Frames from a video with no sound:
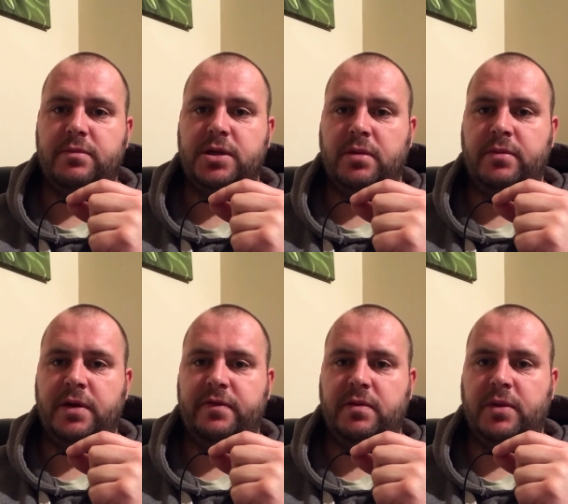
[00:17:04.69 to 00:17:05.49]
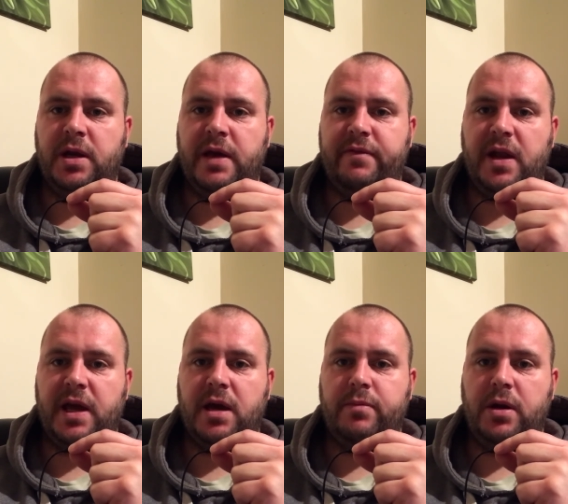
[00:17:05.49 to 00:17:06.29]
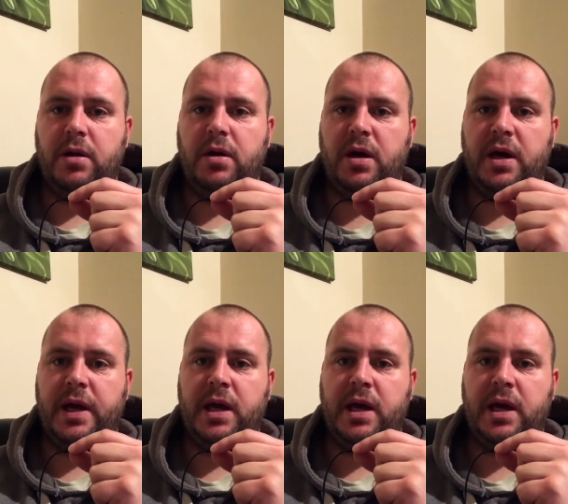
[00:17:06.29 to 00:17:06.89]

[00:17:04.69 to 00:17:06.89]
So I'm lifting my left leg up a lot higher